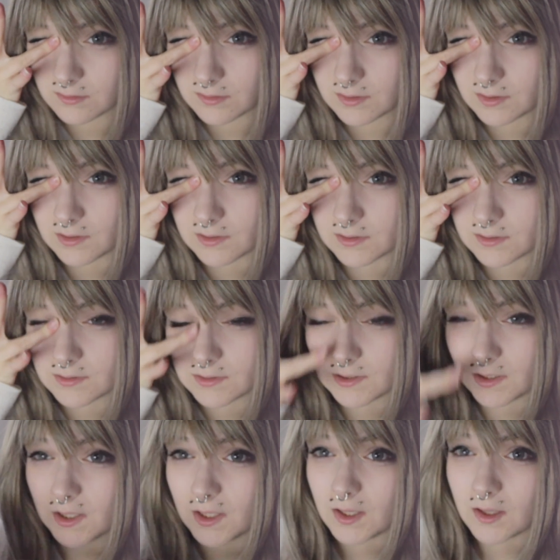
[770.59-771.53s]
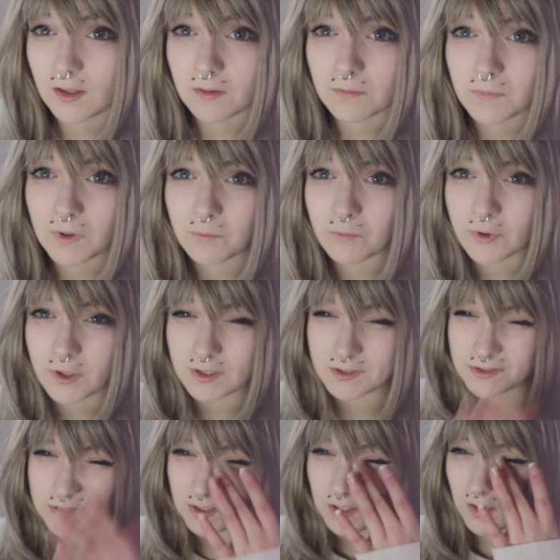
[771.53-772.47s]
because yeah, my
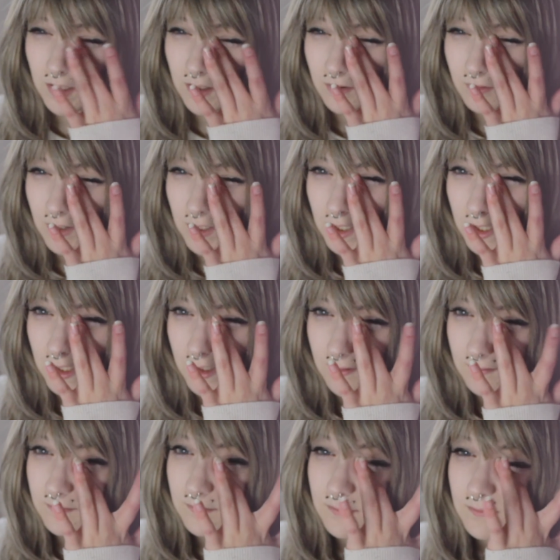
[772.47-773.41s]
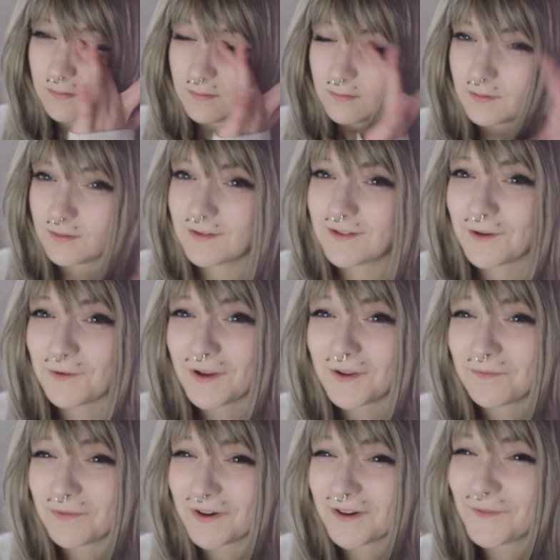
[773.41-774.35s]
brain's dying right now. So
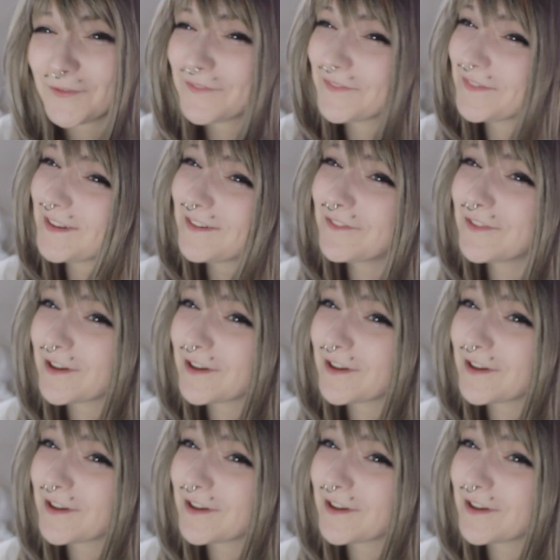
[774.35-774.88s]
I probably